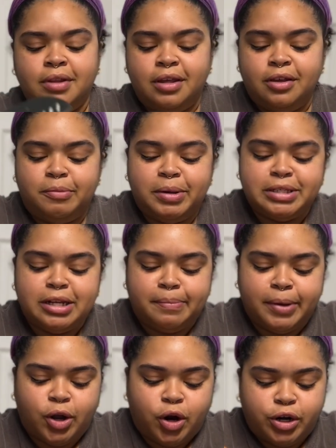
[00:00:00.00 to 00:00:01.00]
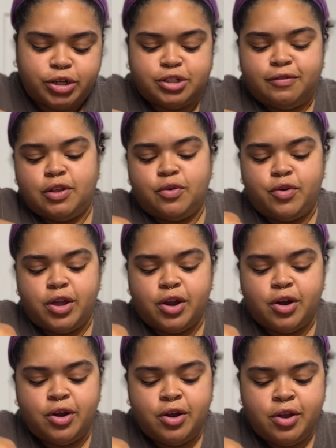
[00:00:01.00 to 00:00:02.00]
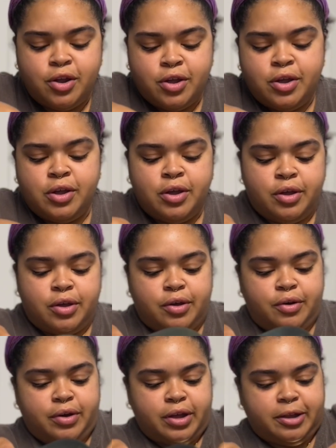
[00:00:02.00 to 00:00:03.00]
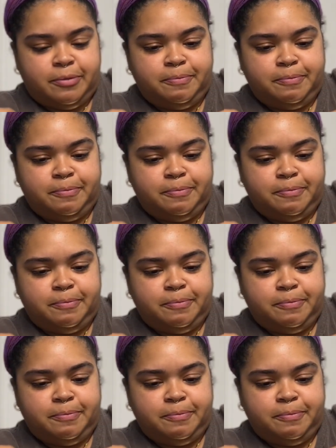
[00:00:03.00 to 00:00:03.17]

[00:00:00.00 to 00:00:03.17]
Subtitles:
You're messing up my garnish flow here. Okay.